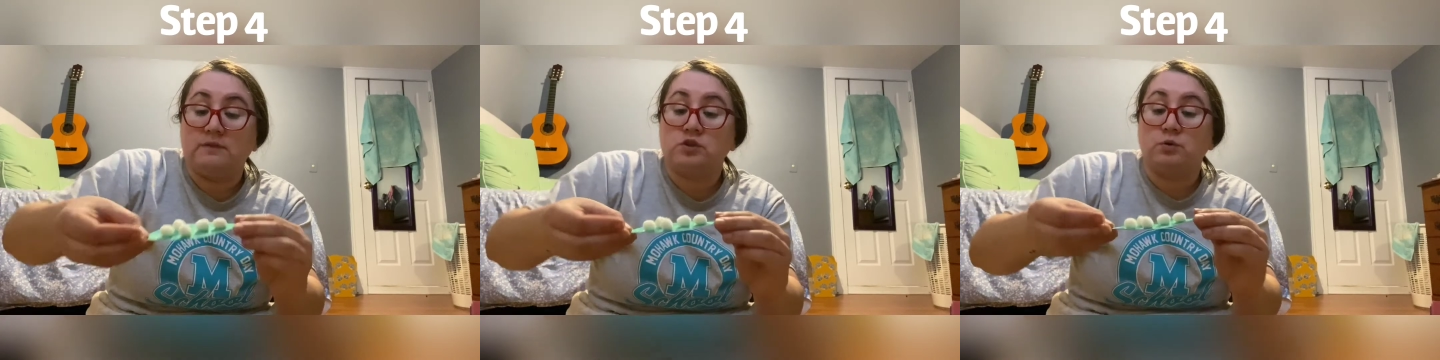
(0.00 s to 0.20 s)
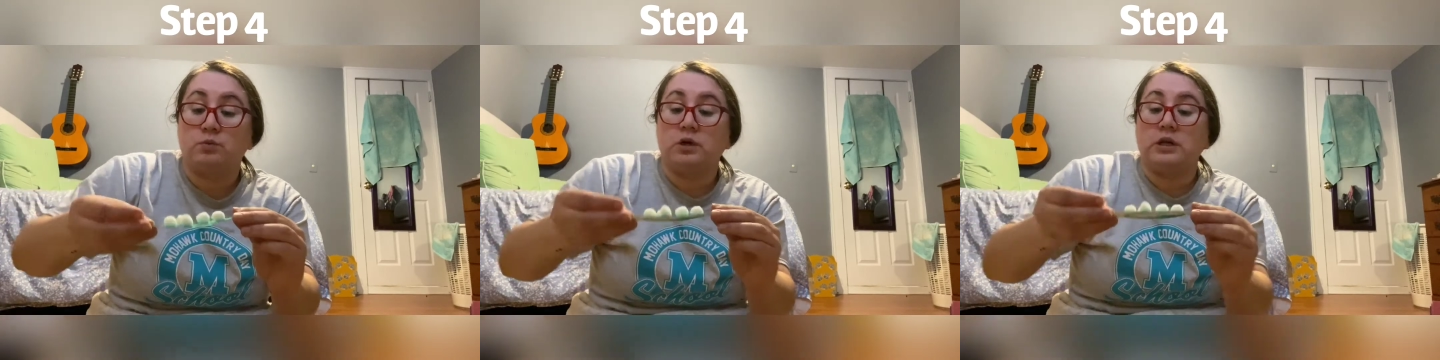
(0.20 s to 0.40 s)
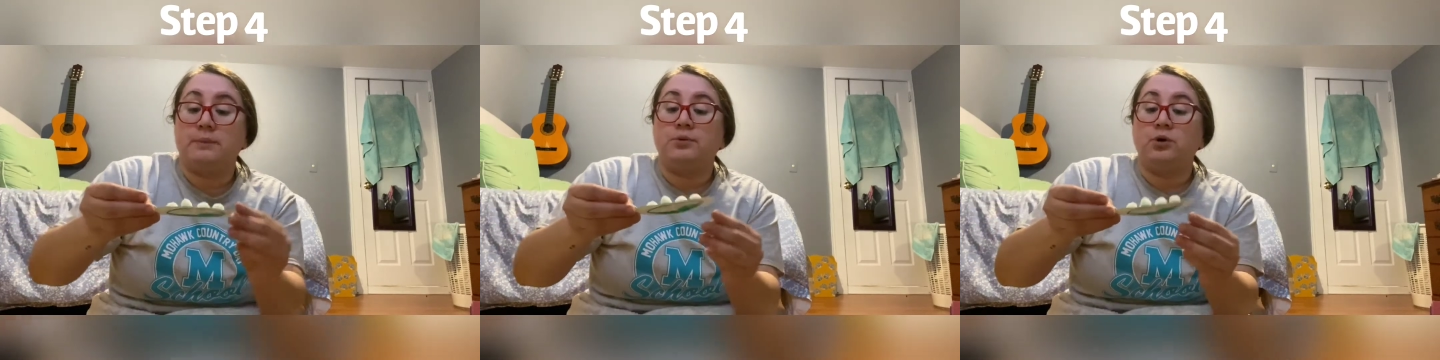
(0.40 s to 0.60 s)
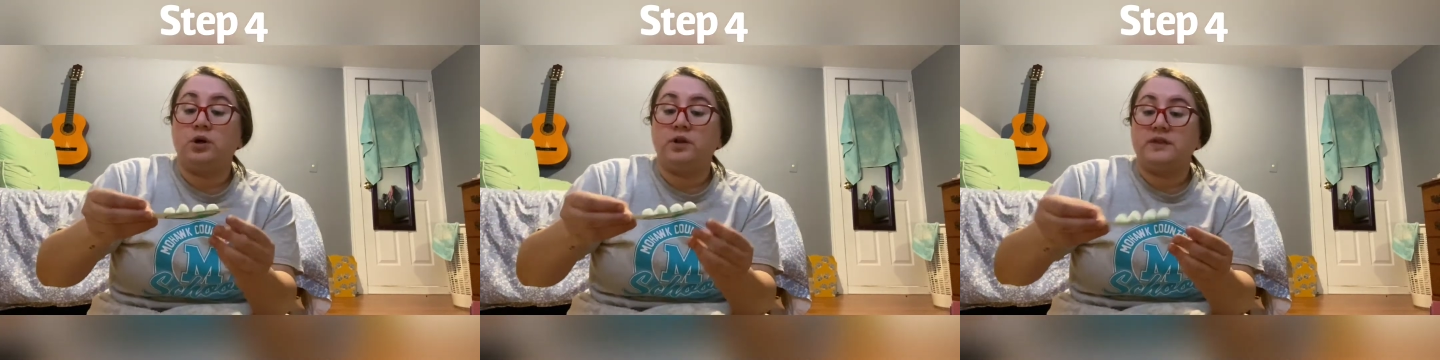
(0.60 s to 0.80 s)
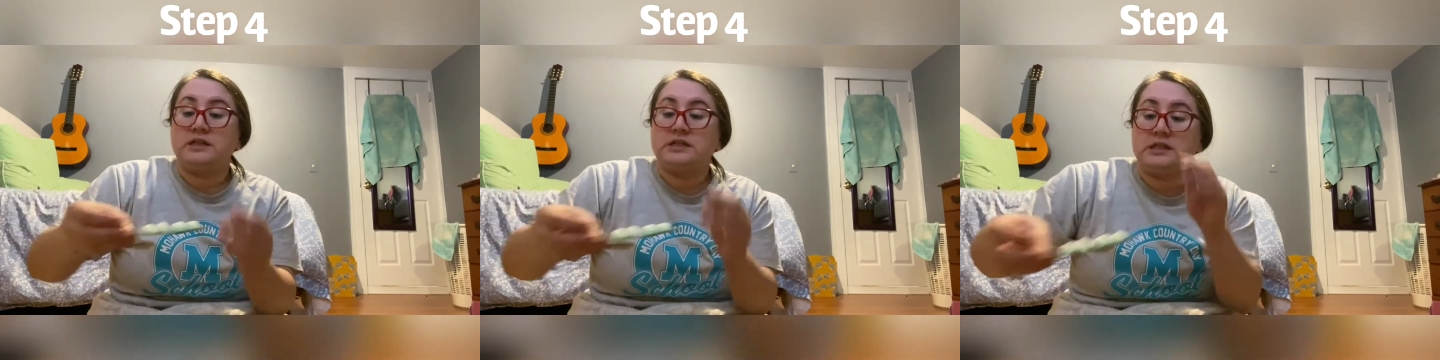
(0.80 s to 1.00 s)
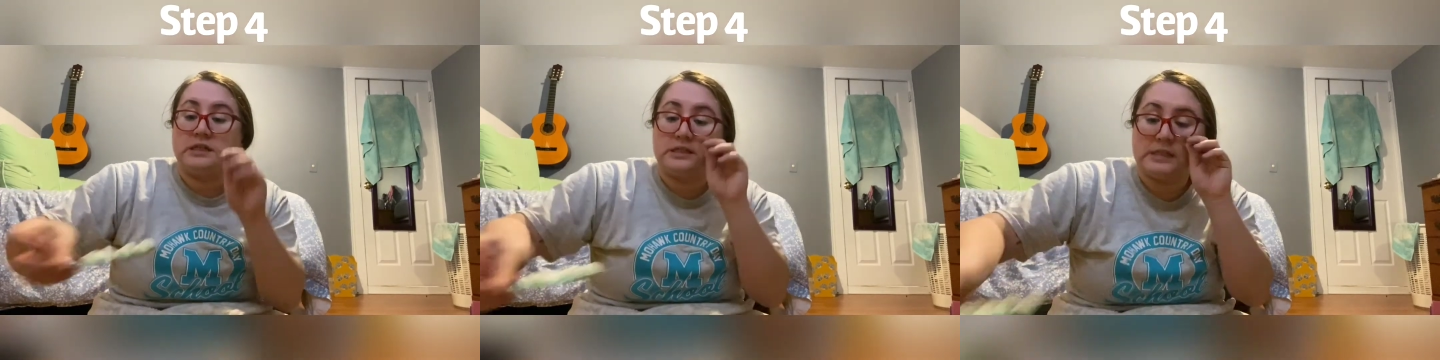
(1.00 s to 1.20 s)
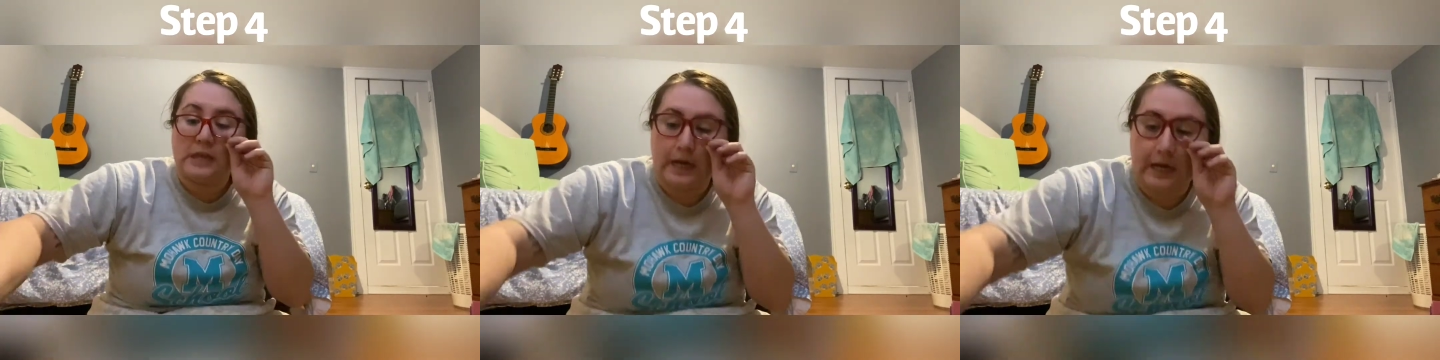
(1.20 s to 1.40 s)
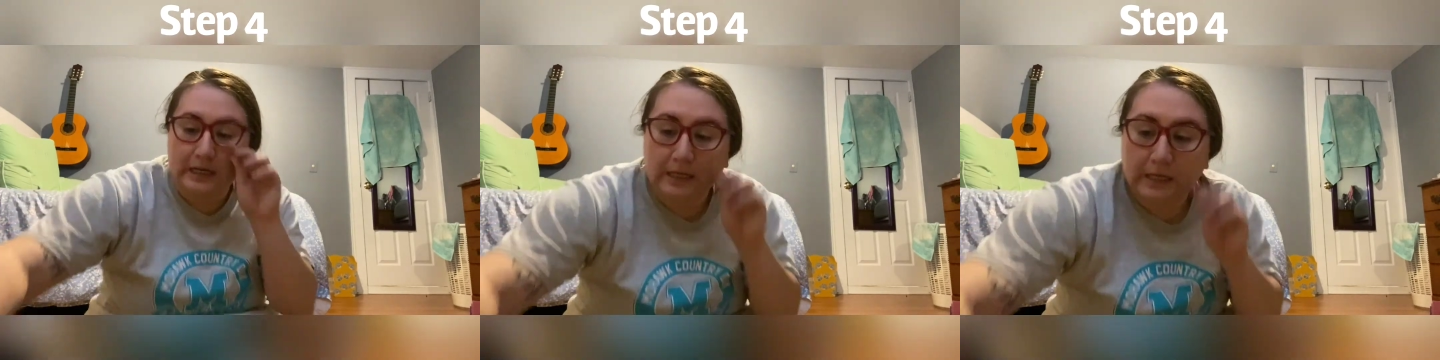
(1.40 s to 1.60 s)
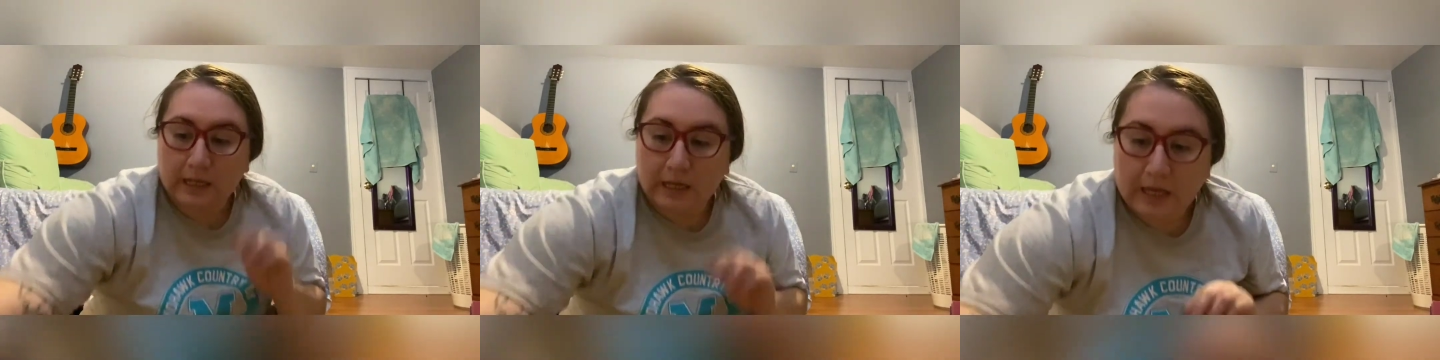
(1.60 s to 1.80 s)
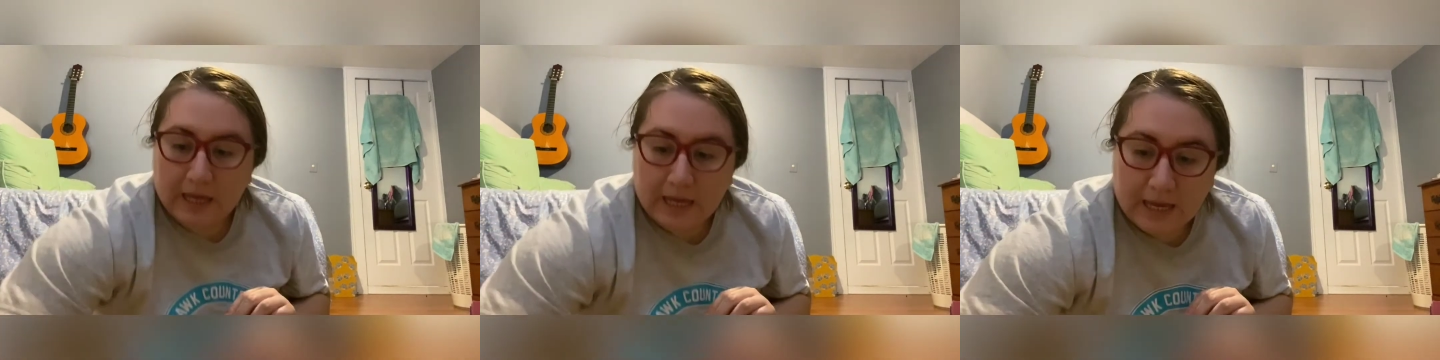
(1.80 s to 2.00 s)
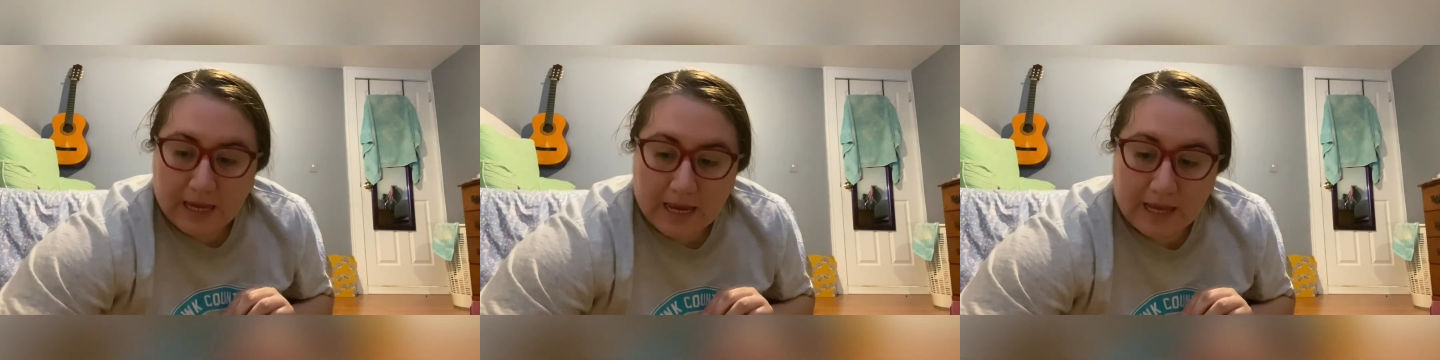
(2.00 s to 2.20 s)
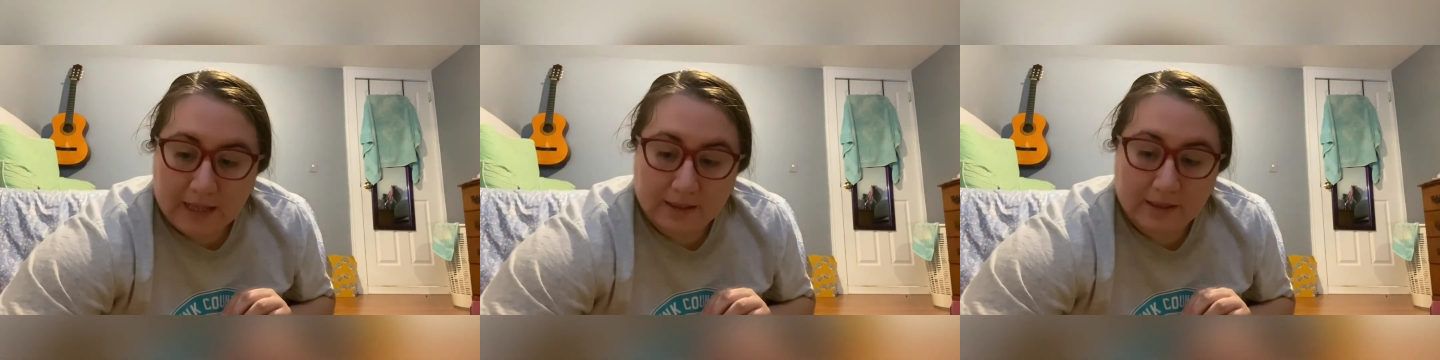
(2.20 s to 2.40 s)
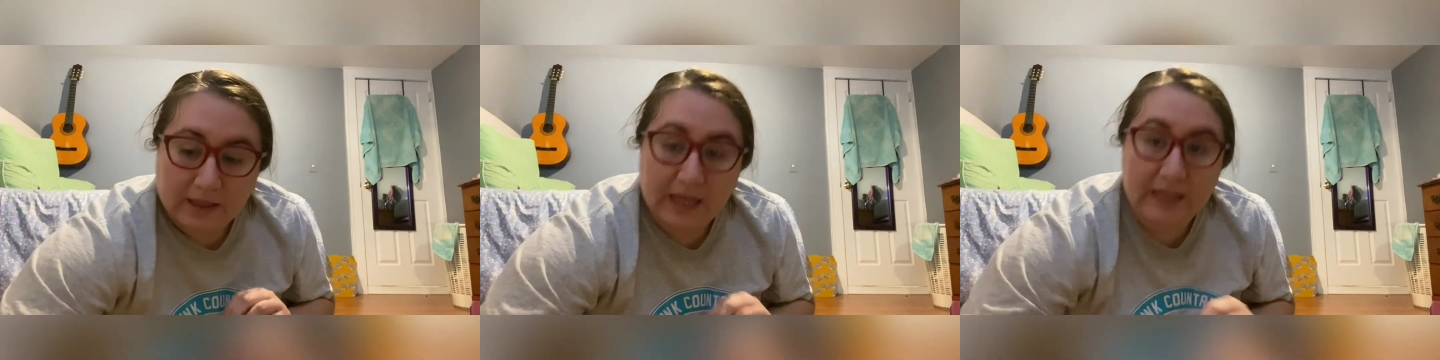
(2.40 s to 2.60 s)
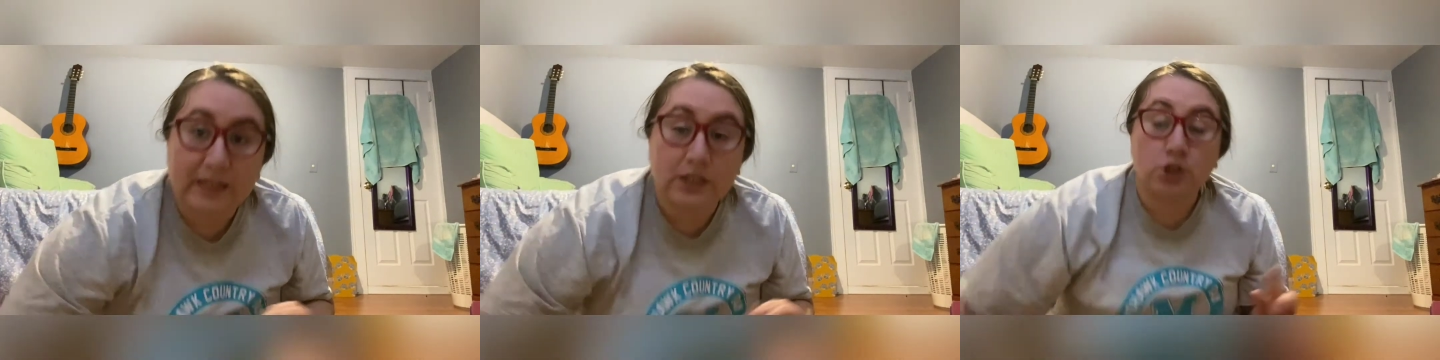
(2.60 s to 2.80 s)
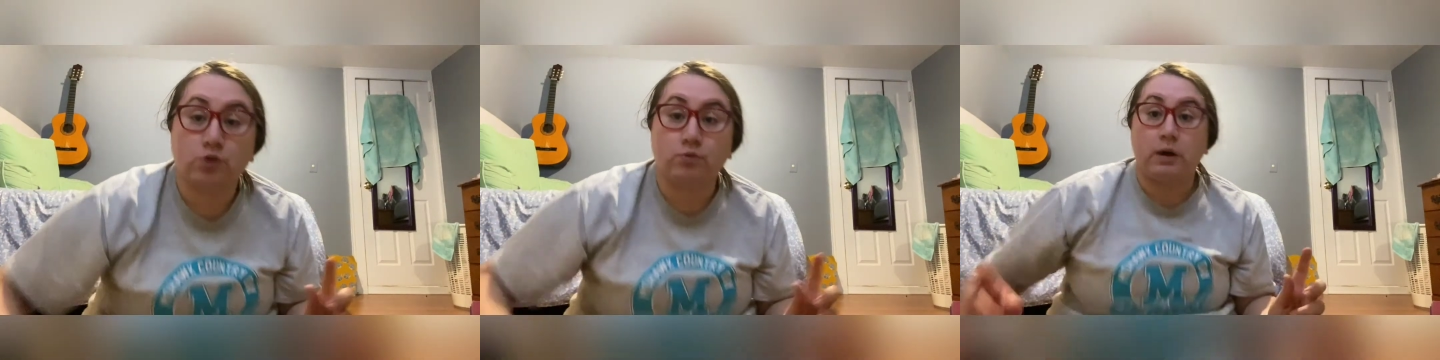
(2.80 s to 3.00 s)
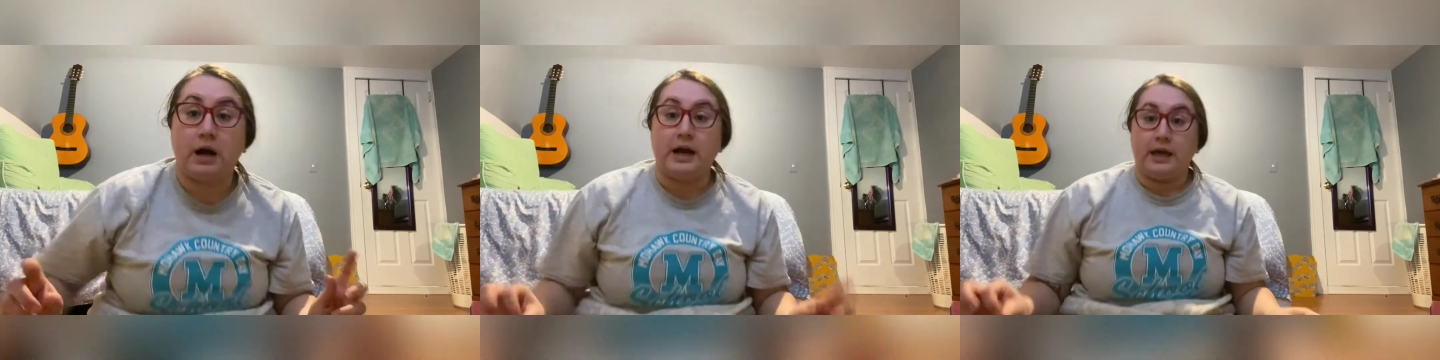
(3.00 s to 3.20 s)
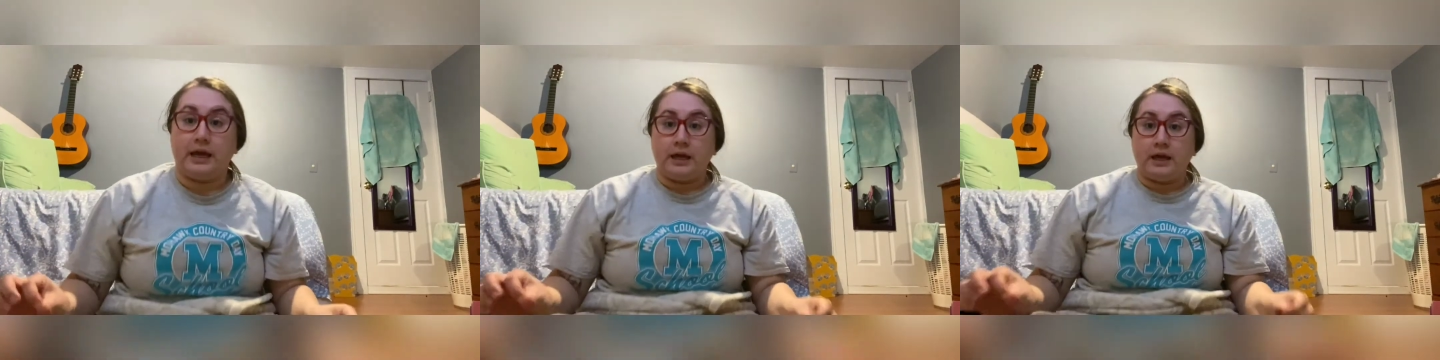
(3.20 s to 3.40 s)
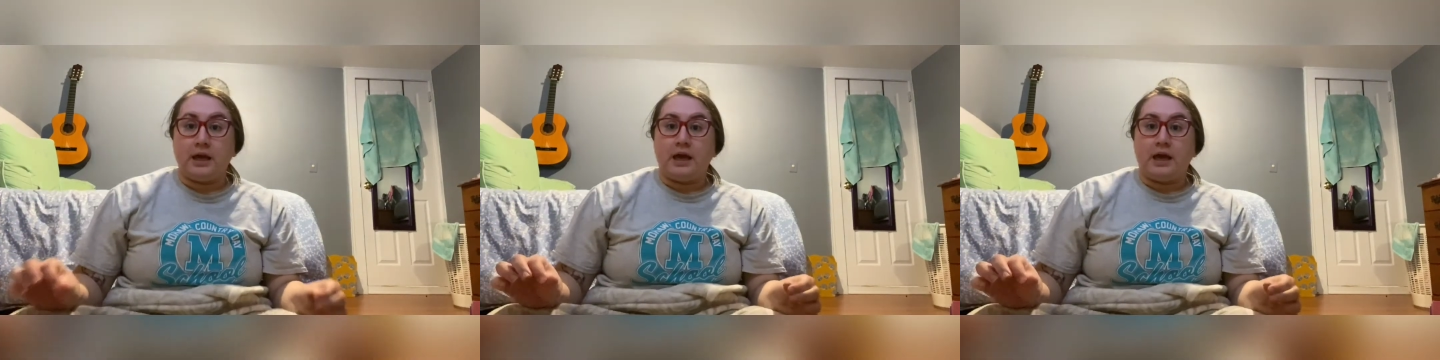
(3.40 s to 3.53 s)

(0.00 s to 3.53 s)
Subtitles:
So we're gonna put that to the side and let it dry.